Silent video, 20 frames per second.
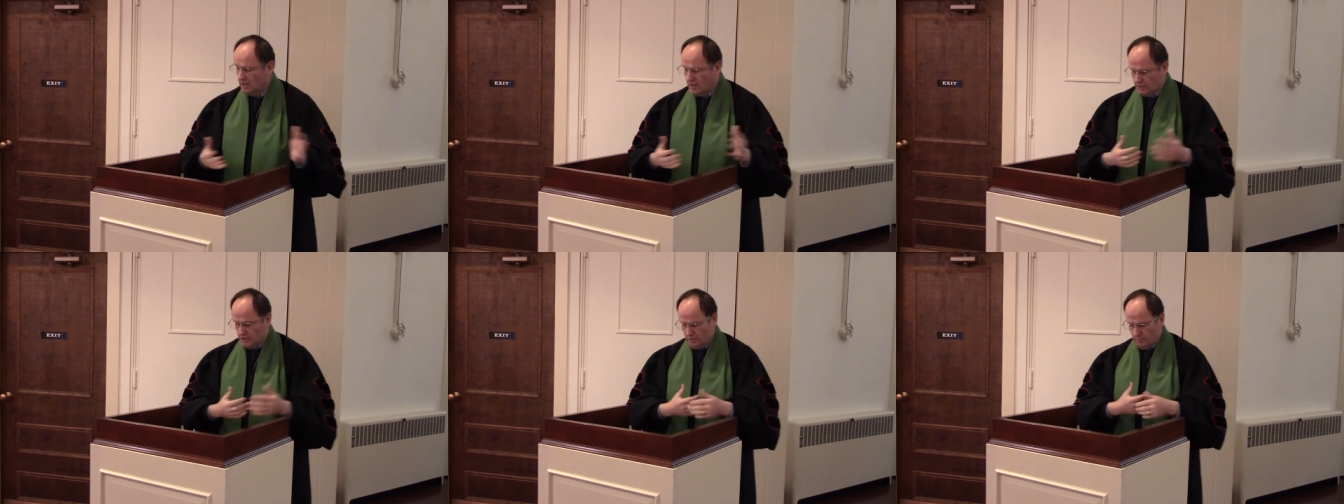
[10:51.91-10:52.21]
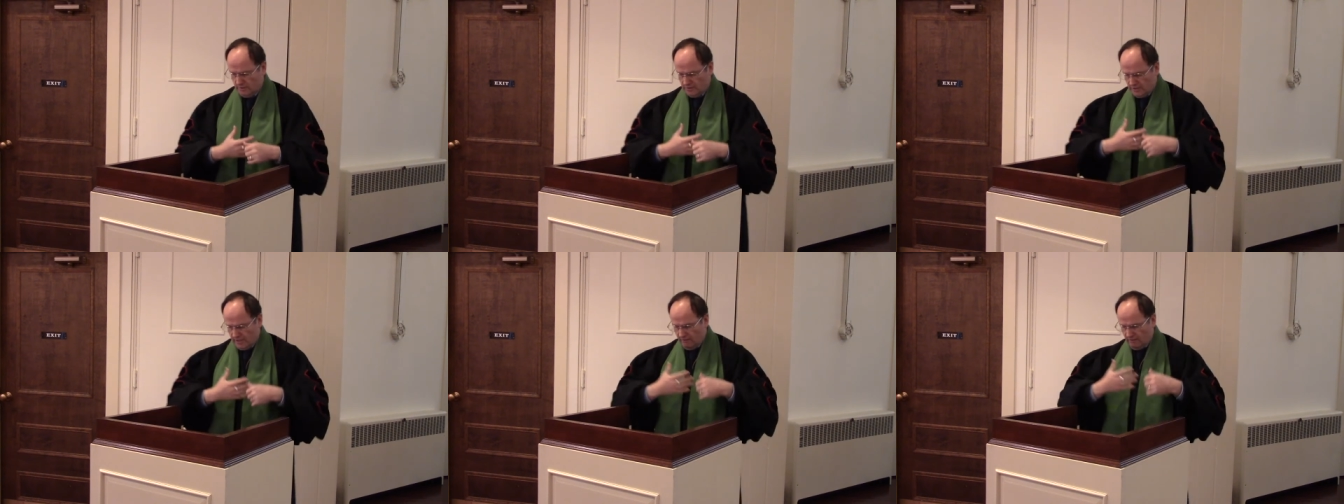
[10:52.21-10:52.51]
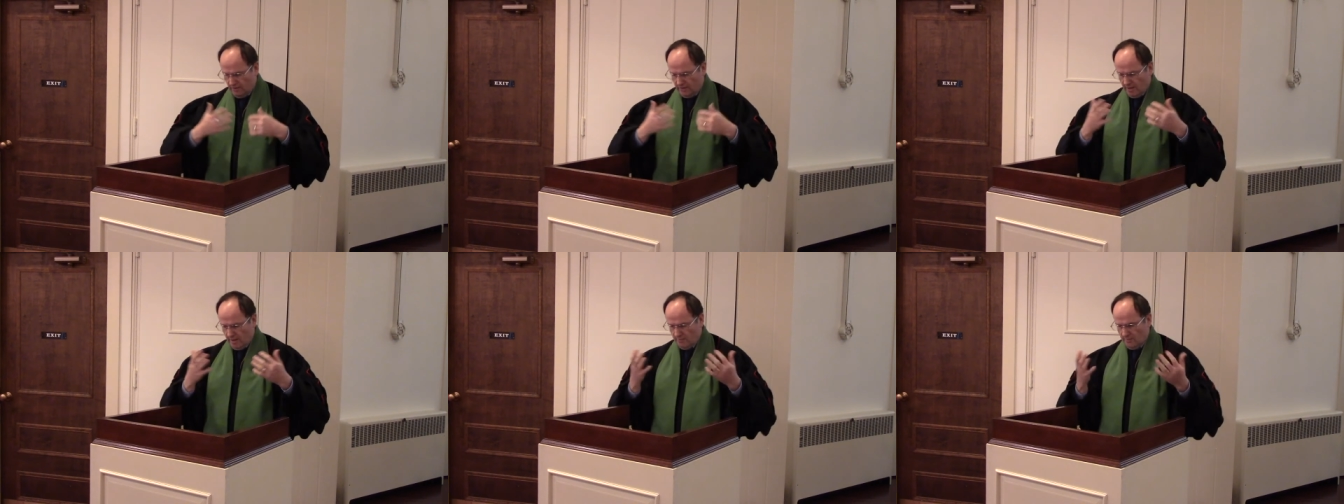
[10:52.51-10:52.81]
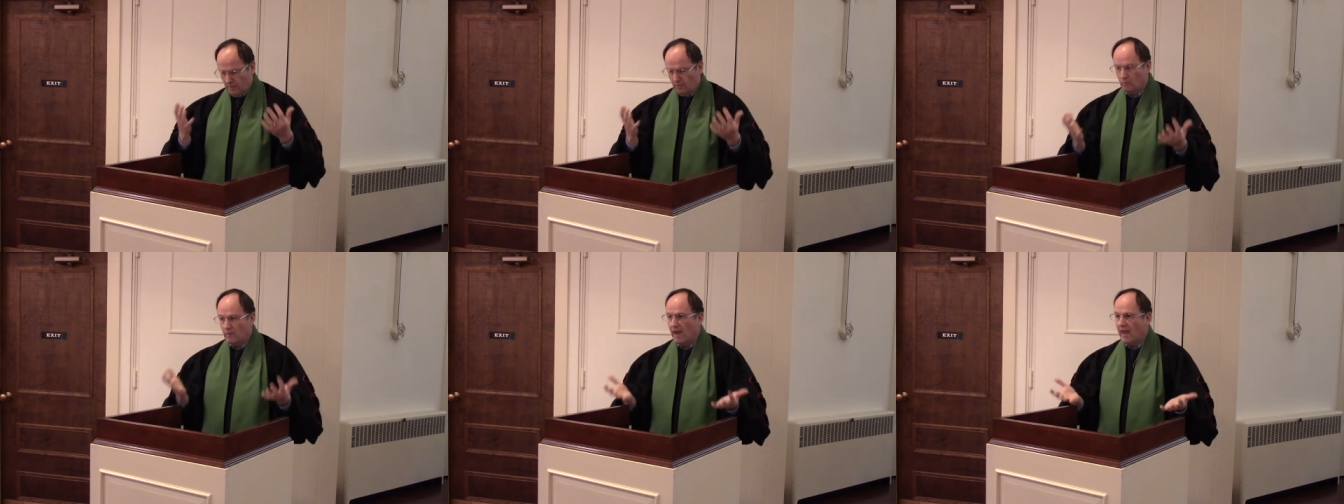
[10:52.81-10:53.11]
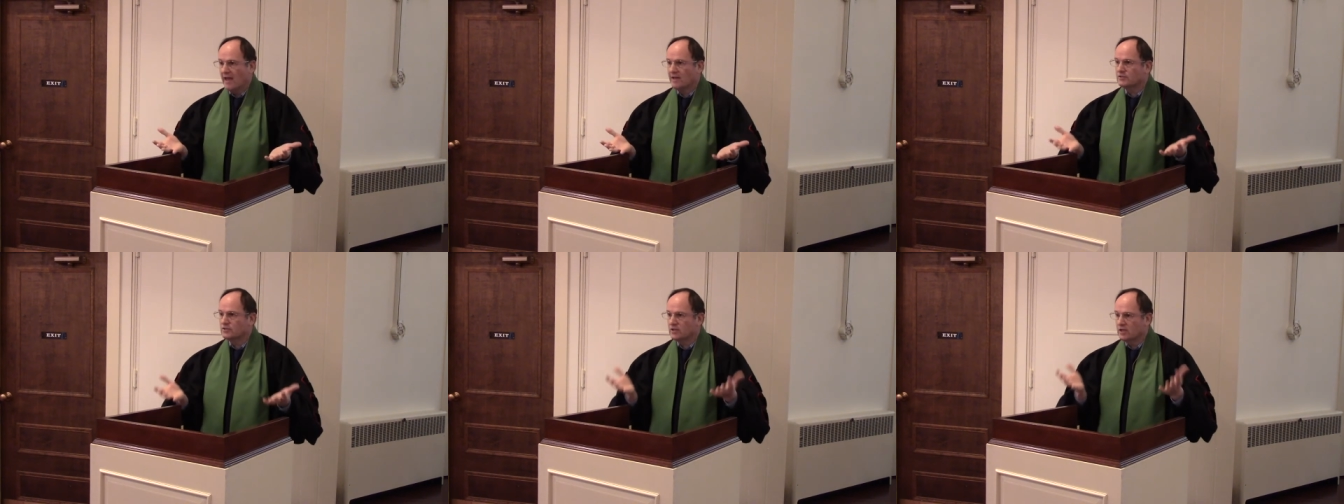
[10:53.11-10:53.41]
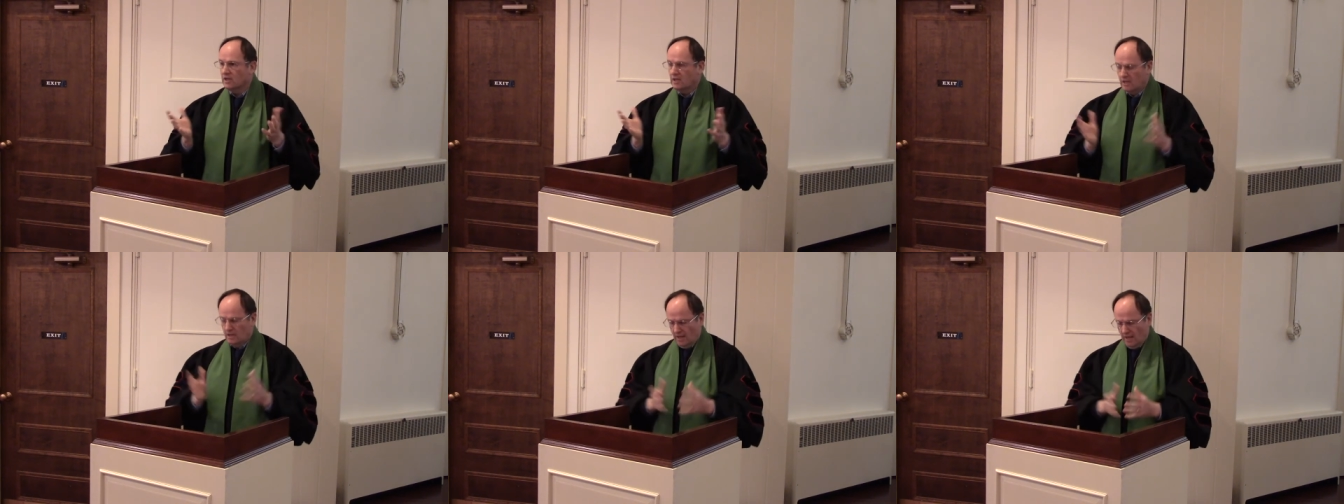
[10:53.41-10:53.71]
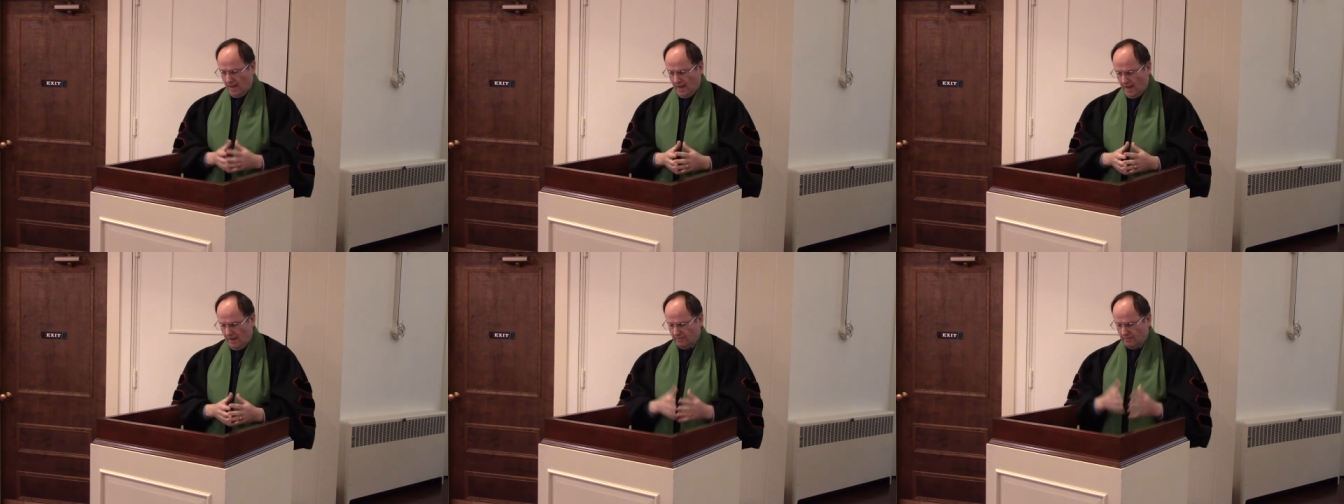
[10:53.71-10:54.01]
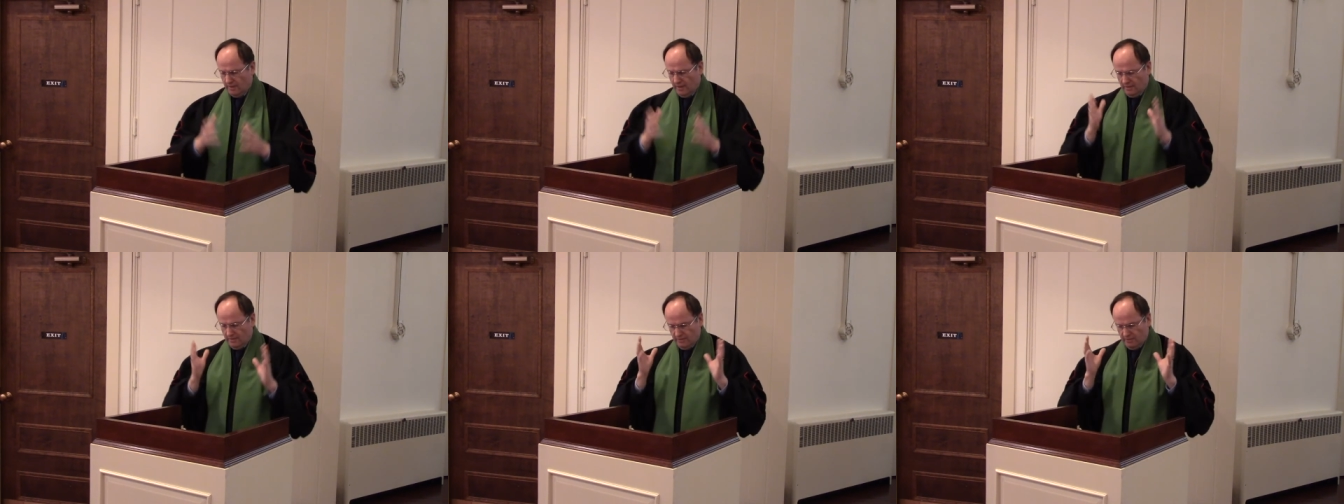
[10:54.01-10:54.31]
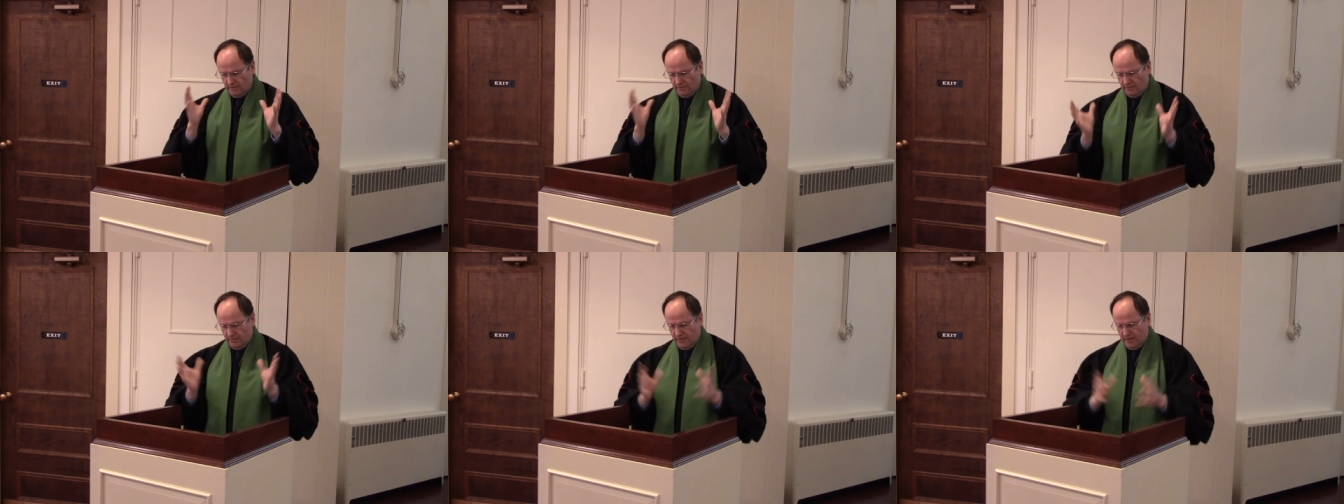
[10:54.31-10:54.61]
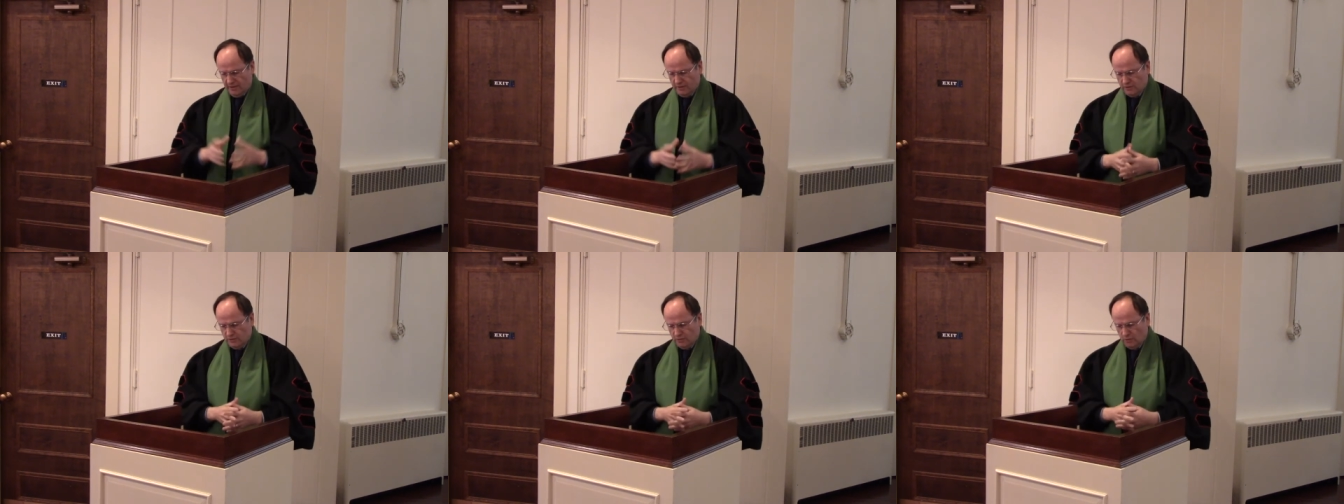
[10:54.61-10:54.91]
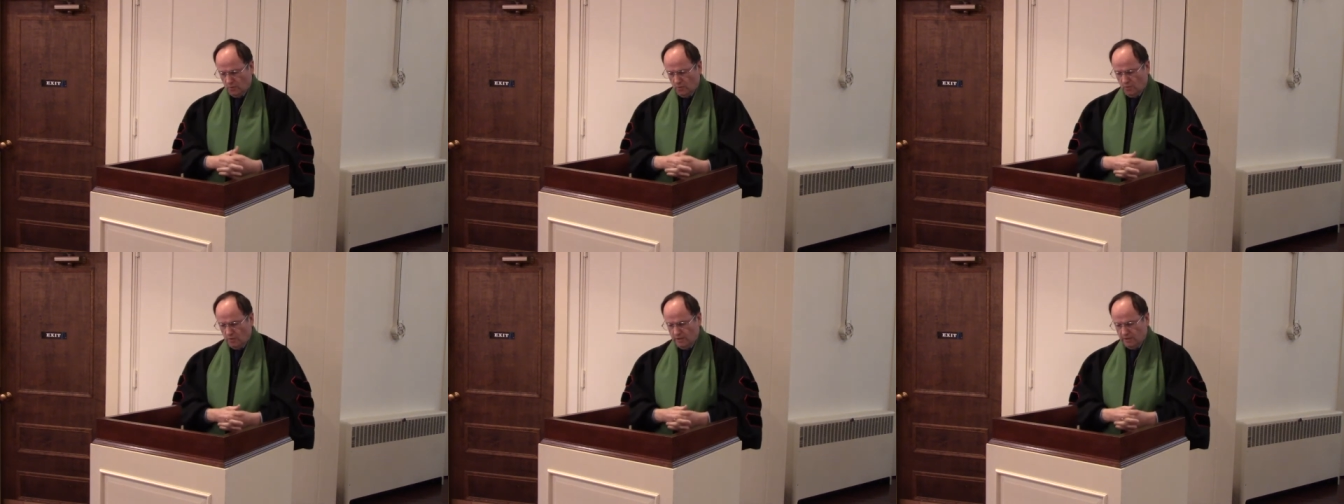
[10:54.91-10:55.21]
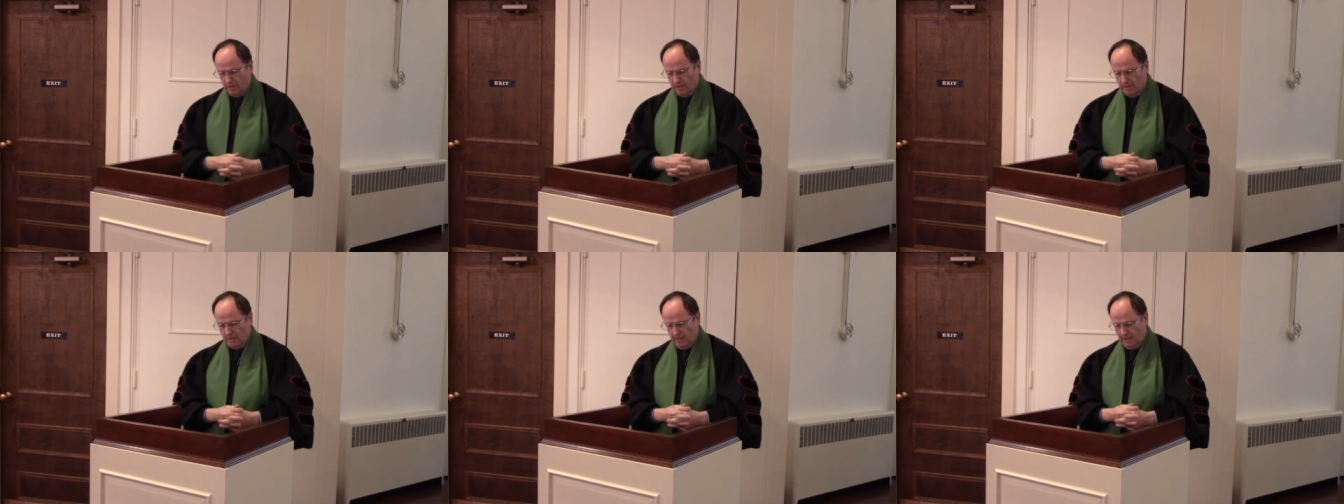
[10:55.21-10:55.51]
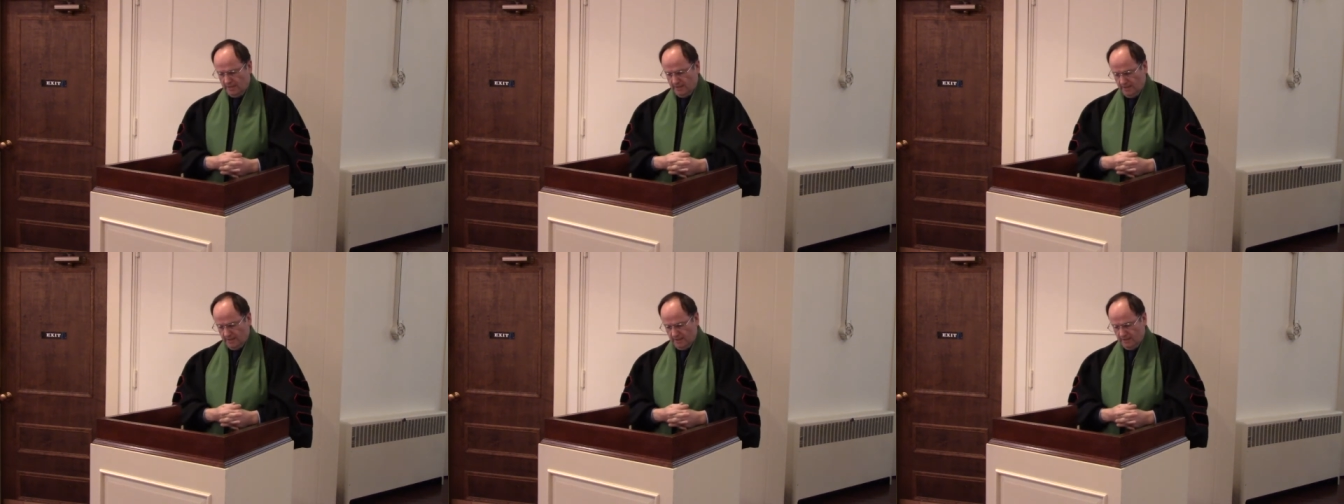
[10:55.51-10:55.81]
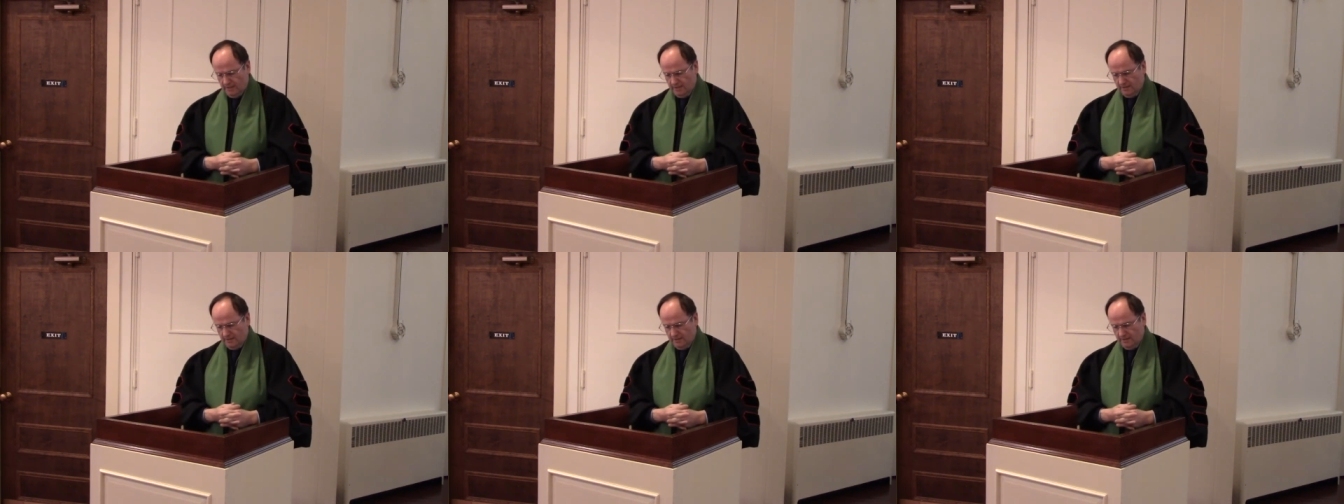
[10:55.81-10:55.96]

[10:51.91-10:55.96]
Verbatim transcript: she was giving them the rest uh, that, that they so needed.